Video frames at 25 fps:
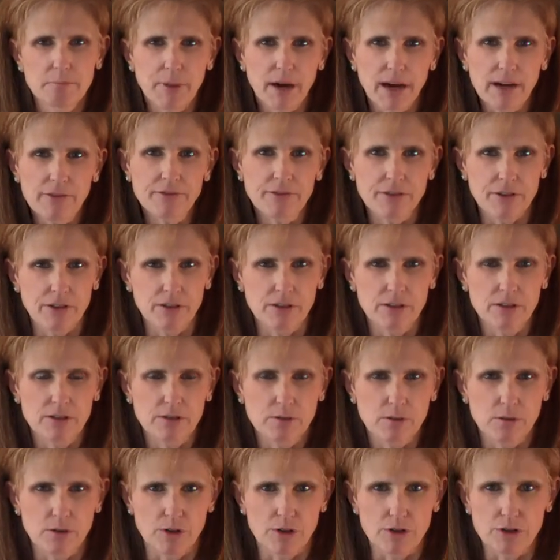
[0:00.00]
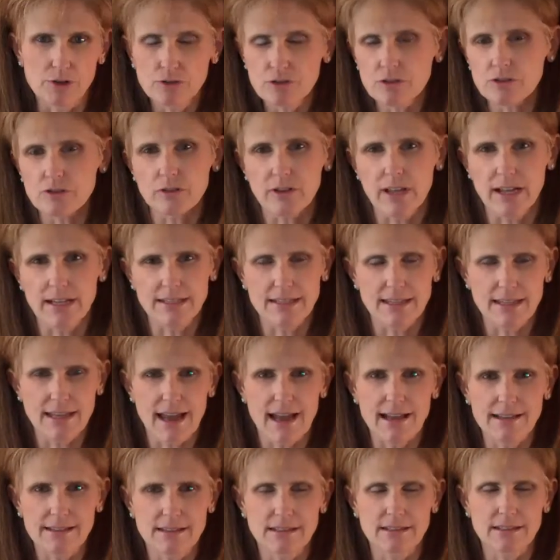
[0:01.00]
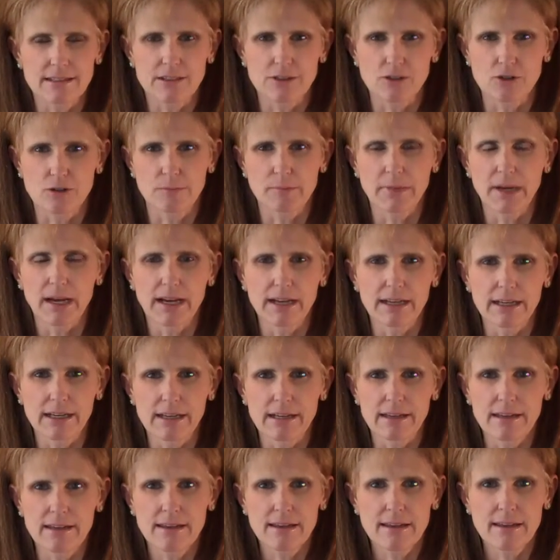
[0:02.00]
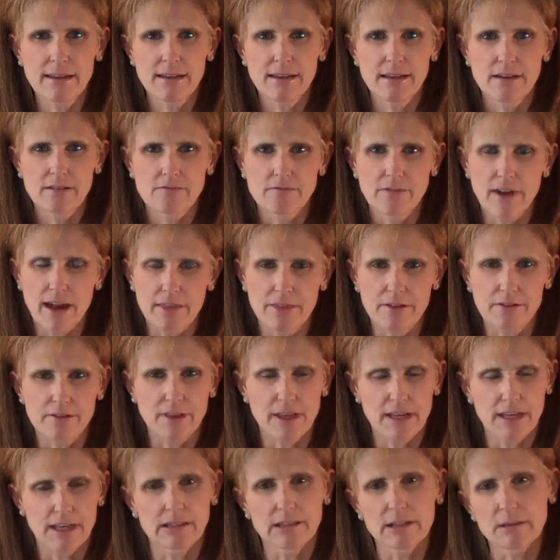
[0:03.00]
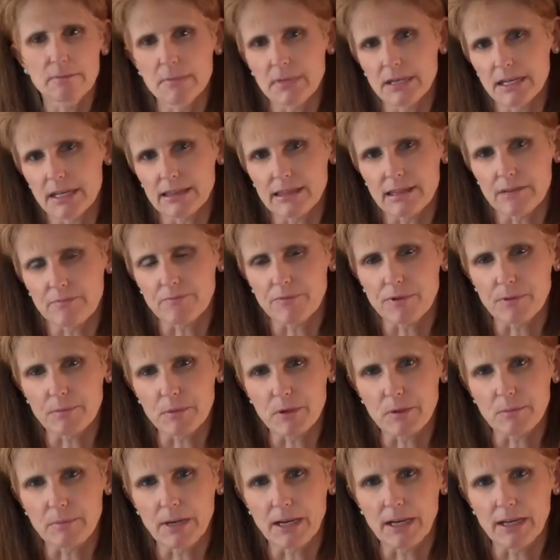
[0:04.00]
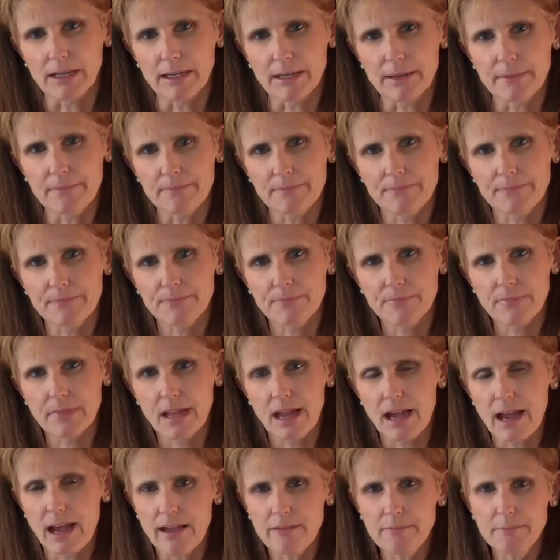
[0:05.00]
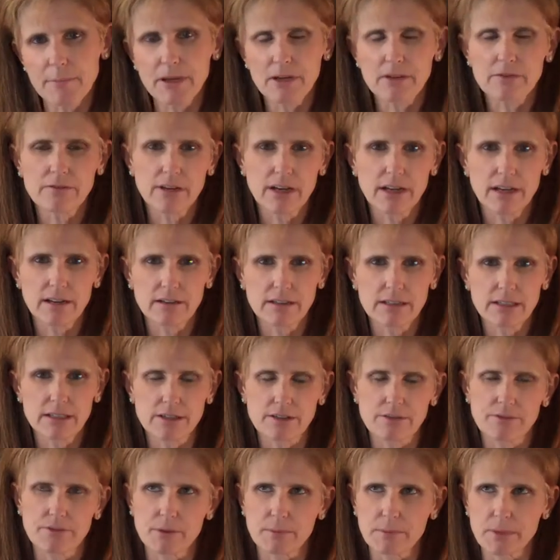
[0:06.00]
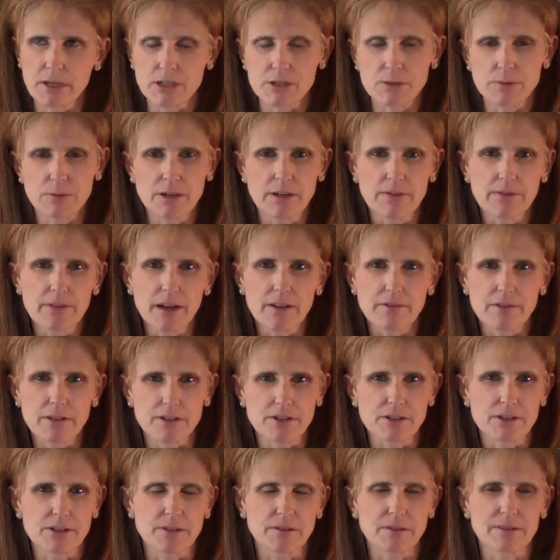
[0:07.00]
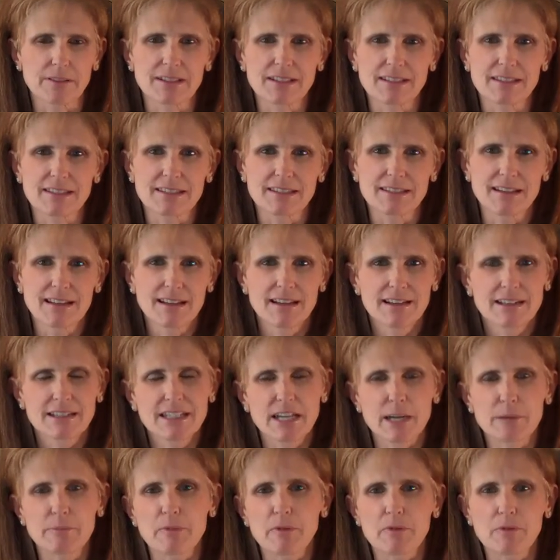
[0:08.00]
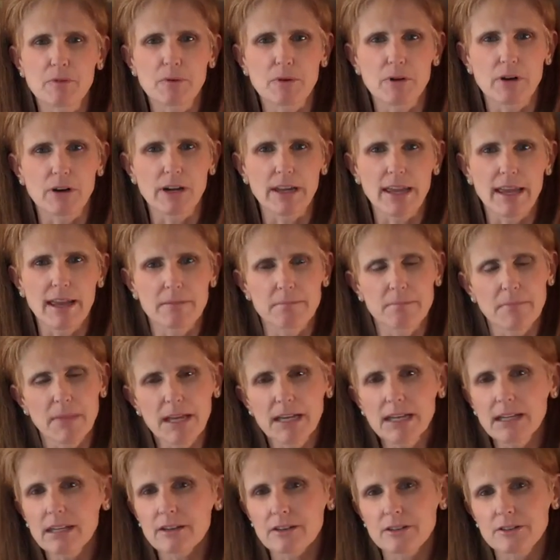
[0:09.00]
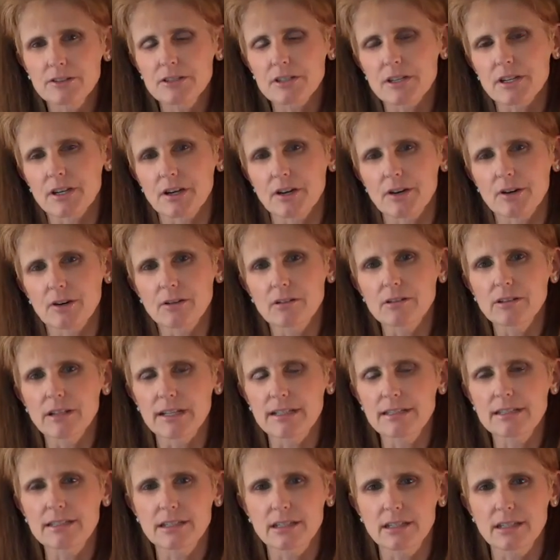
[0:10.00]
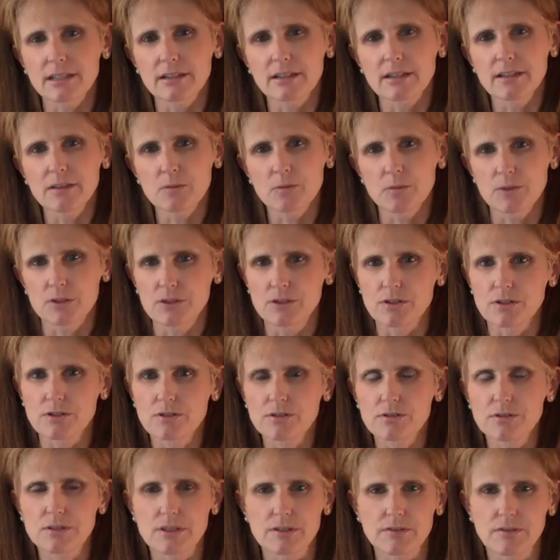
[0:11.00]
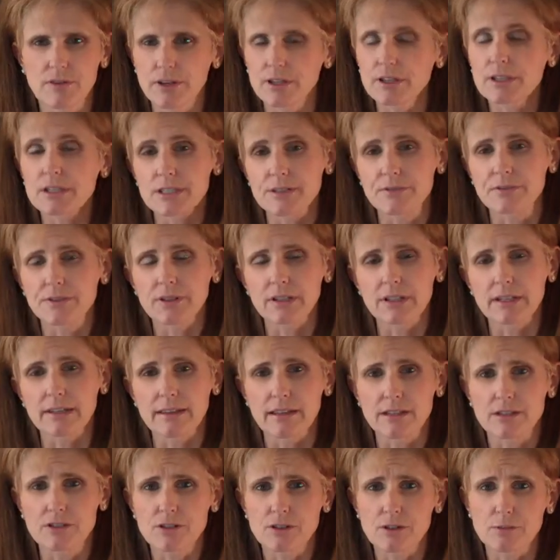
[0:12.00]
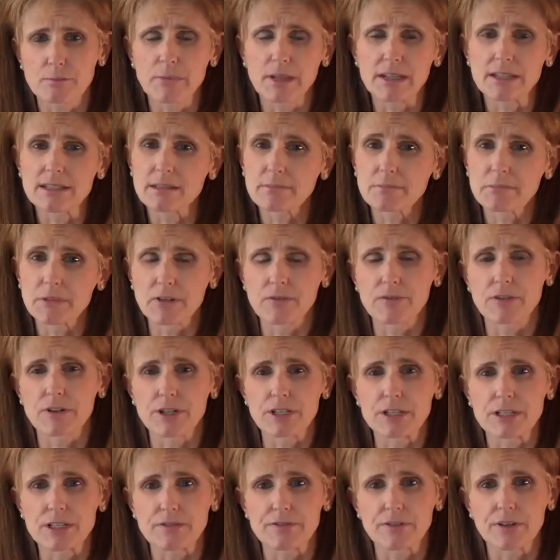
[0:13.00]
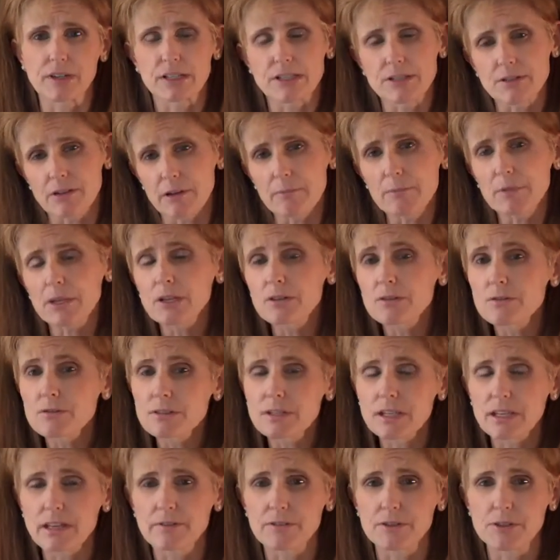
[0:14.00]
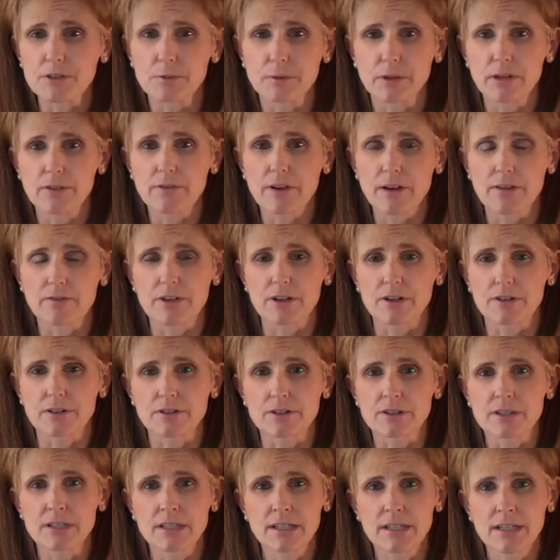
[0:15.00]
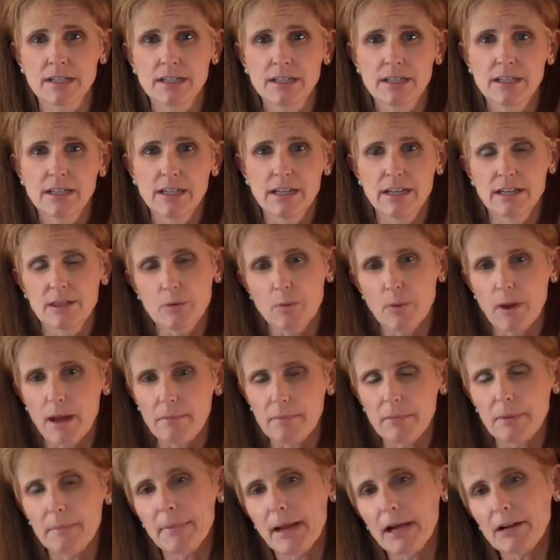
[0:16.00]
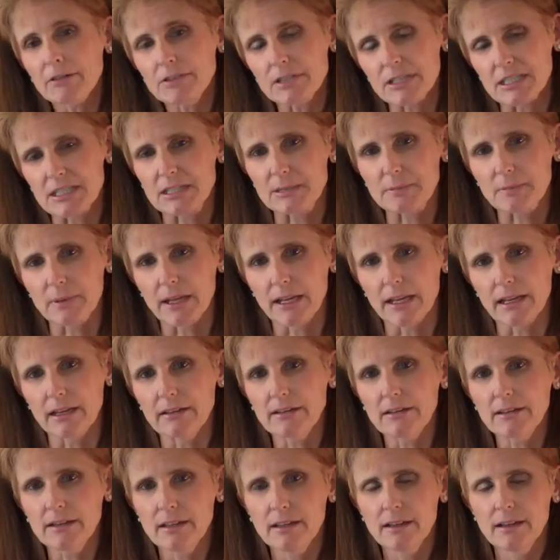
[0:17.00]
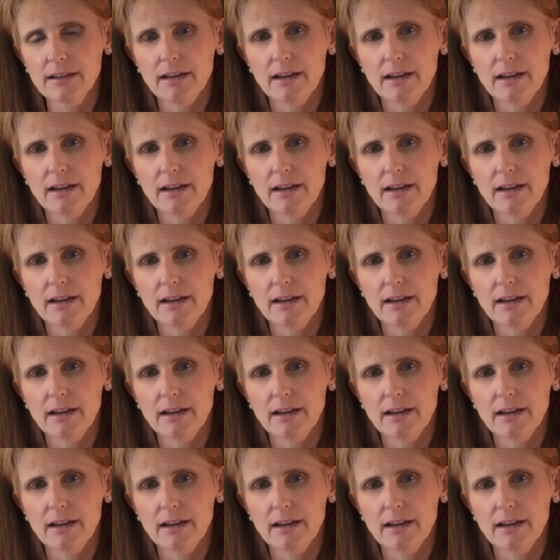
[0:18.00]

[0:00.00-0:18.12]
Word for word: buffer or neutralize the acids in your body rather than eliminate them from your body. I've been around here for about 25 years doing this type of work and many years ago cleansing was used very differently. That term meant something very different. So I've been using it for 25 years in the way I'm about to explain